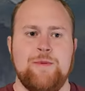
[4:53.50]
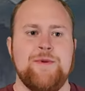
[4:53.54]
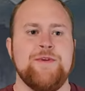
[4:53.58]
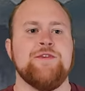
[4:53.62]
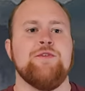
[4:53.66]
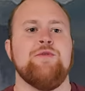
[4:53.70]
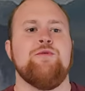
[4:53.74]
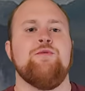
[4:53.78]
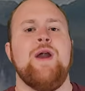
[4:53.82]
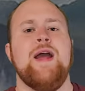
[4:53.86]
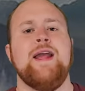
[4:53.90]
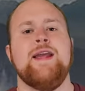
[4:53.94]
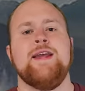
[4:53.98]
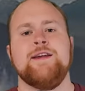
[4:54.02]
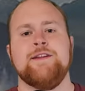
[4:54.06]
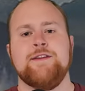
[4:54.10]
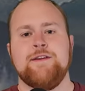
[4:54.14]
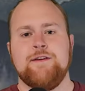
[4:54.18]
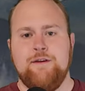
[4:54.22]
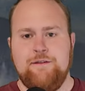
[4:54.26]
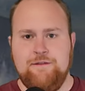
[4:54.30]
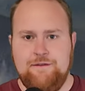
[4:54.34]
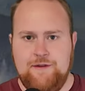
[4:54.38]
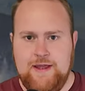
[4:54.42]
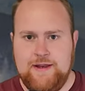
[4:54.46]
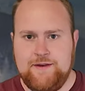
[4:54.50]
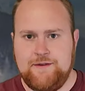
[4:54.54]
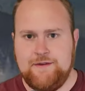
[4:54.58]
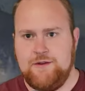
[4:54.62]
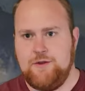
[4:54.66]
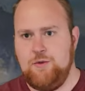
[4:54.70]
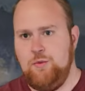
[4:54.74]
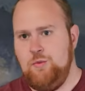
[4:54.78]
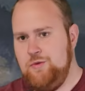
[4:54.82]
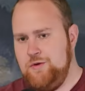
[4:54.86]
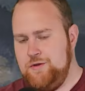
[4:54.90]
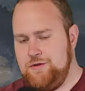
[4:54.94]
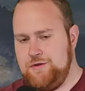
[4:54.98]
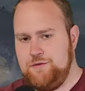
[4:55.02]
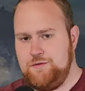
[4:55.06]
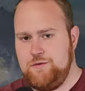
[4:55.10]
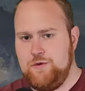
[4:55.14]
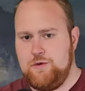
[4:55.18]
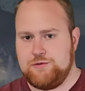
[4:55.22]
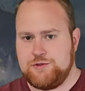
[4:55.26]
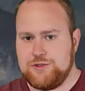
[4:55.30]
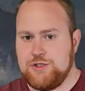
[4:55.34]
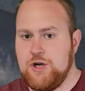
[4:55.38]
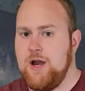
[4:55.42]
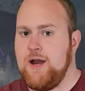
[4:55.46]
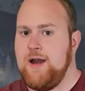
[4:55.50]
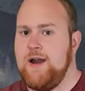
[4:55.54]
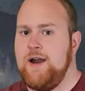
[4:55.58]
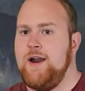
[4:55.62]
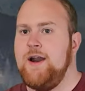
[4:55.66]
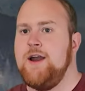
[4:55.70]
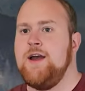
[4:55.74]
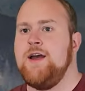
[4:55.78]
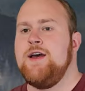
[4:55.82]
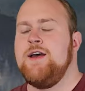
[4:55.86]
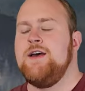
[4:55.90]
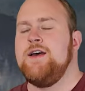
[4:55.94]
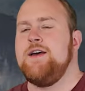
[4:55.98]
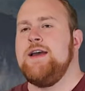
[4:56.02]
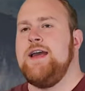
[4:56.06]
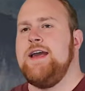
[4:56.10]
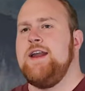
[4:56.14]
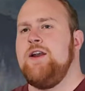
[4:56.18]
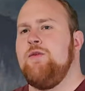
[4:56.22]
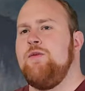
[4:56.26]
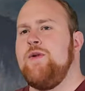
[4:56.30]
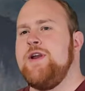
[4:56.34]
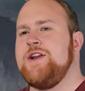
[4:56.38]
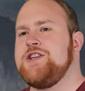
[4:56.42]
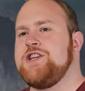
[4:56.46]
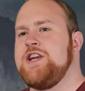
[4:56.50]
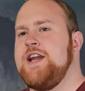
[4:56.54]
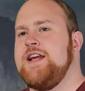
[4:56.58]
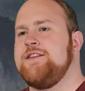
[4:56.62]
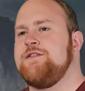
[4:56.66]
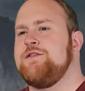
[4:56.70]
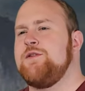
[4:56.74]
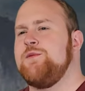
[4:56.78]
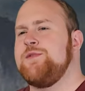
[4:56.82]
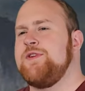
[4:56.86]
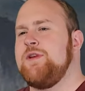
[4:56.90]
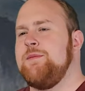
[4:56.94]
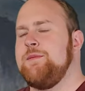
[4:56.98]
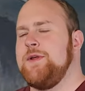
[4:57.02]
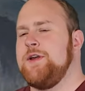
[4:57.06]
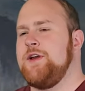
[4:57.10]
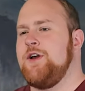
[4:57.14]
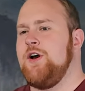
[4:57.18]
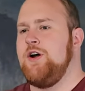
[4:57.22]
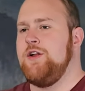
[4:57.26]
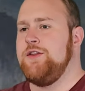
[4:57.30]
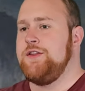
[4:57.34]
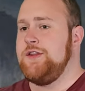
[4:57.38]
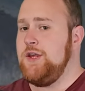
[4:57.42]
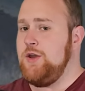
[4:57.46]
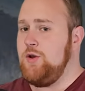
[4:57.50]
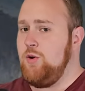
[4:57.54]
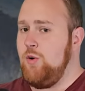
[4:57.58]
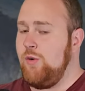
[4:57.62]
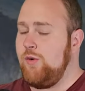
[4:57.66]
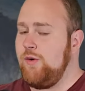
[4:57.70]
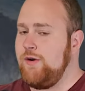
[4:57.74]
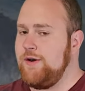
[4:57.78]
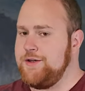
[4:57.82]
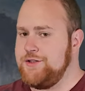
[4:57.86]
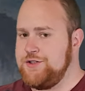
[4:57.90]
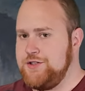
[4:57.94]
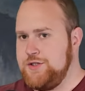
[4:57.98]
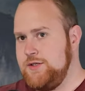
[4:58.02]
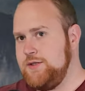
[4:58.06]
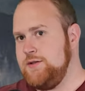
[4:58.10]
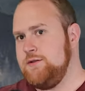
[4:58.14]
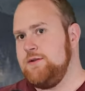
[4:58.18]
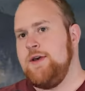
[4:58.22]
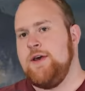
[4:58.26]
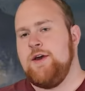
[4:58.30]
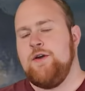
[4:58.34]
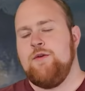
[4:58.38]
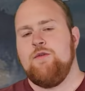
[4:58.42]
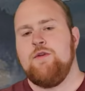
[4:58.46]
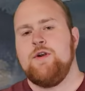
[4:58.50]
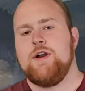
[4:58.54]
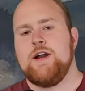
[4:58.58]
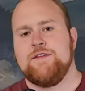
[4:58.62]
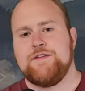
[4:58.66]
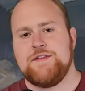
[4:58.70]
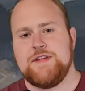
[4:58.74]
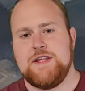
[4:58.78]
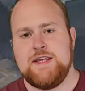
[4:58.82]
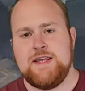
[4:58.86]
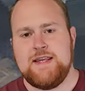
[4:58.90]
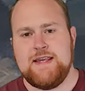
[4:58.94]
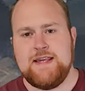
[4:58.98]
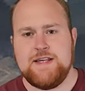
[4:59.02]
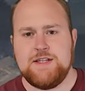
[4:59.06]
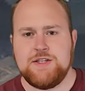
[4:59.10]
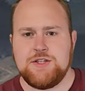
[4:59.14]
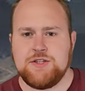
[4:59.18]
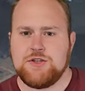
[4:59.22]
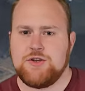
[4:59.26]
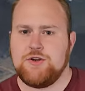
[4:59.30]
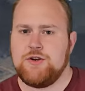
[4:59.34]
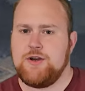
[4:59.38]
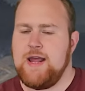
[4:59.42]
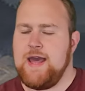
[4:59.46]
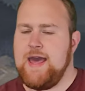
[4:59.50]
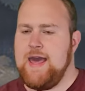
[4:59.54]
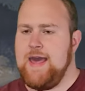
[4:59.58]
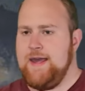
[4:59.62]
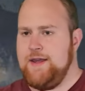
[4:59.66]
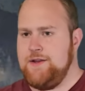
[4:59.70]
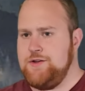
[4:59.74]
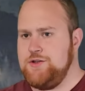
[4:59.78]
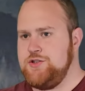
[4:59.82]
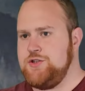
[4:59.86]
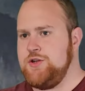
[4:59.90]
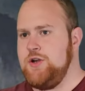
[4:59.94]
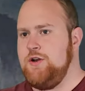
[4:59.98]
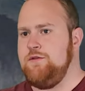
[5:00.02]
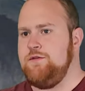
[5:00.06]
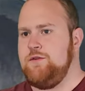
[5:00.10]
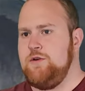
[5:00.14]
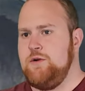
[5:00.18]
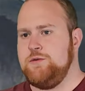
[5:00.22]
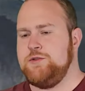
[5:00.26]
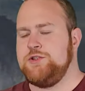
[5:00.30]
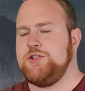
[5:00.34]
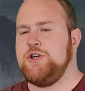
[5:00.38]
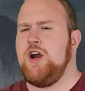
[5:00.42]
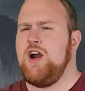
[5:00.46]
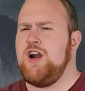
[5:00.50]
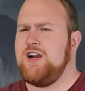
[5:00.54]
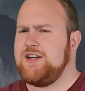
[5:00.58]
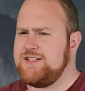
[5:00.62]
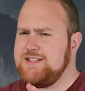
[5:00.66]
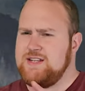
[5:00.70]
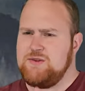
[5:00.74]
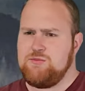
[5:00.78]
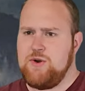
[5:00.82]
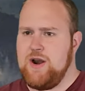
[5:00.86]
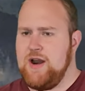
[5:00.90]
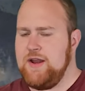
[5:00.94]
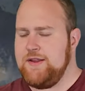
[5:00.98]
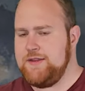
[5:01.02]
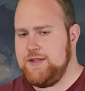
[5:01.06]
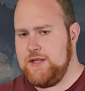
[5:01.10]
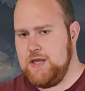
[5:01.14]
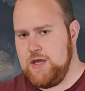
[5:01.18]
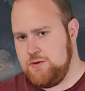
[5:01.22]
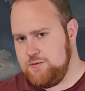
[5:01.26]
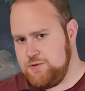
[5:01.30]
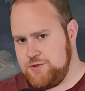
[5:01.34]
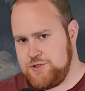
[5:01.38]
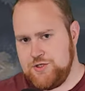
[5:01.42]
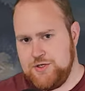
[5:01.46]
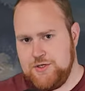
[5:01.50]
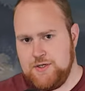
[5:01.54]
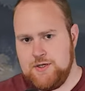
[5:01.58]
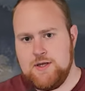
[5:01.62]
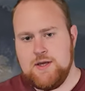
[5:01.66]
is a regular event in the world of Roshar. It originates from something called the Origin, right off the eastern edge of Roshar, somewhere out in the ocean.